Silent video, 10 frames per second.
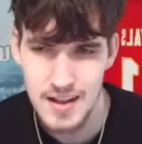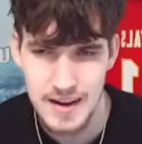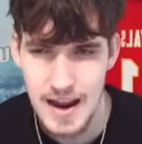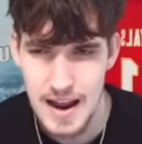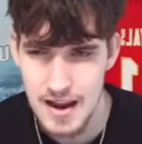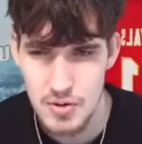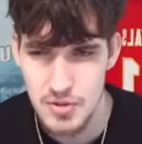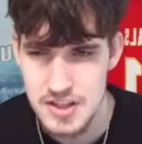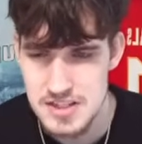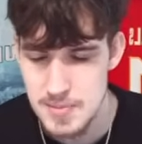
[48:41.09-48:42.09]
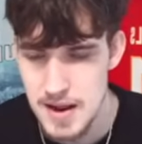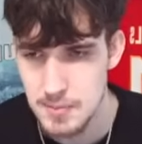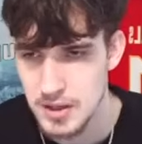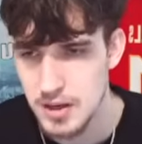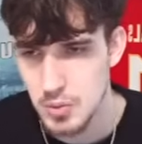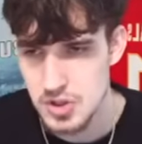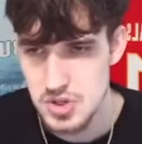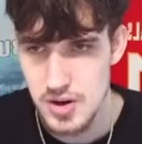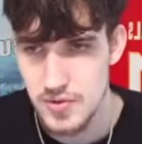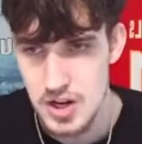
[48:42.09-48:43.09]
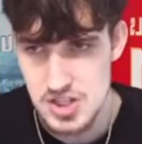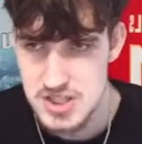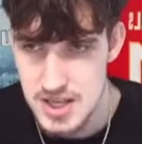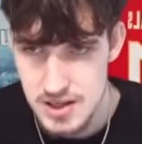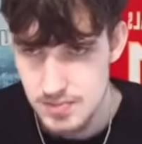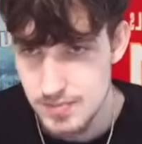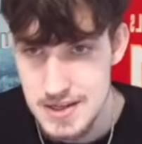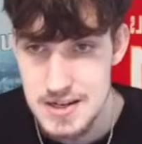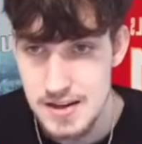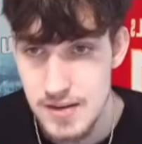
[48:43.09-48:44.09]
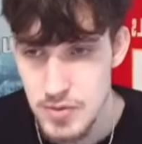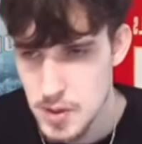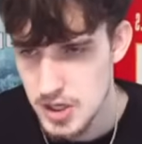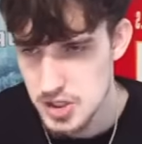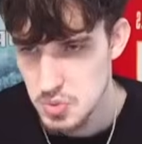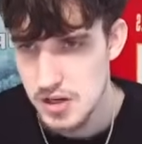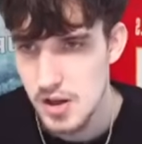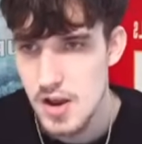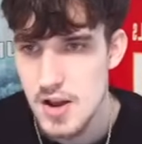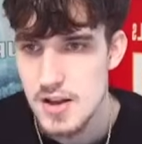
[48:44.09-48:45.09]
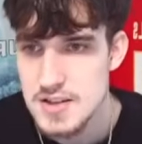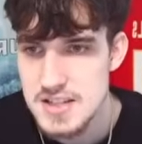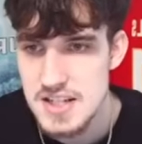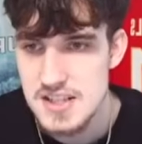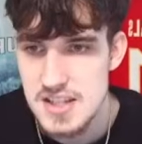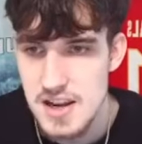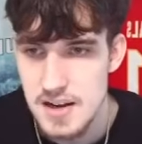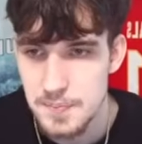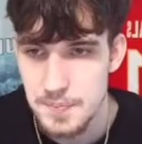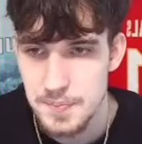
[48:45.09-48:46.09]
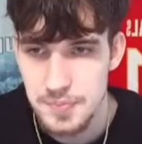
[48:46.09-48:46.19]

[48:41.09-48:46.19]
Like, I don't think he's a bad player whatsoever. I just think he didn't have the best week. 68.